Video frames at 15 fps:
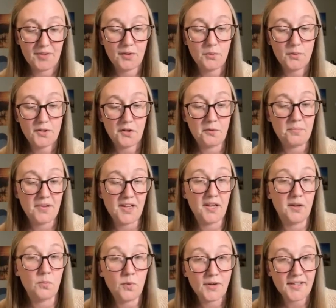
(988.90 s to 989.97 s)
Will you
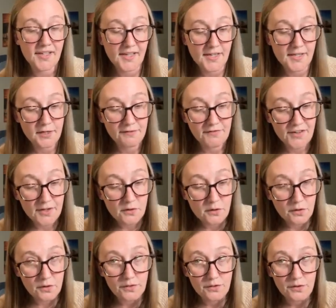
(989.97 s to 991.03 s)
be working in your
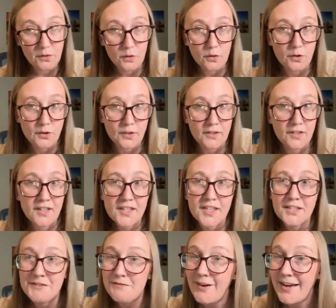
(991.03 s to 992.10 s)
vehicle or a
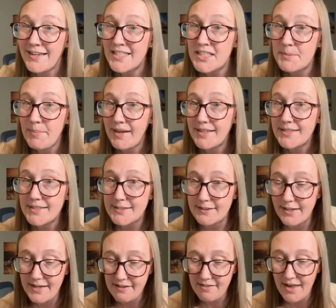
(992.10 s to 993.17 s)
confined space
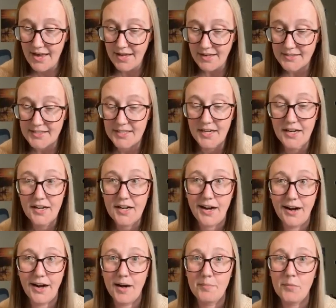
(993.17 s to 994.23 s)
like that?
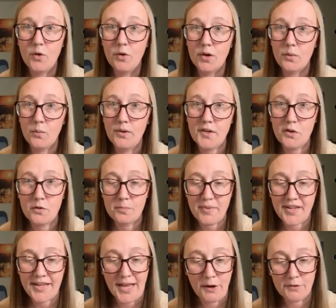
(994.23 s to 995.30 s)
Or will you
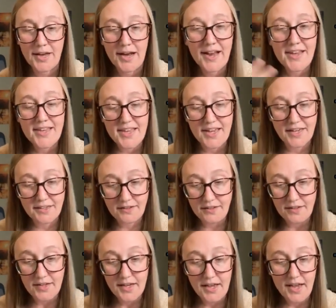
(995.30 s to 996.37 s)
be out
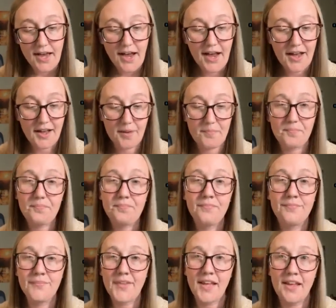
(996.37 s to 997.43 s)
hiking?
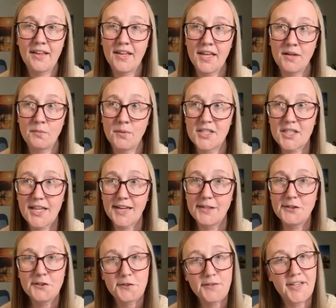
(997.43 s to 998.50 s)
In which
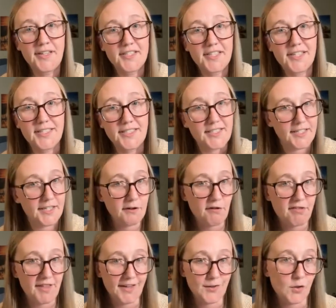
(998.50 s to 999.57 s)
case you'd need to consider
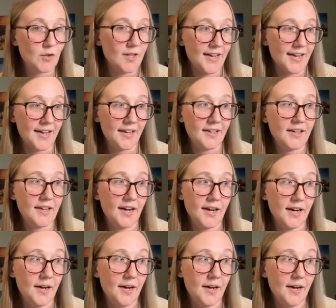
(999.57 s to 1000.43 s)
things like,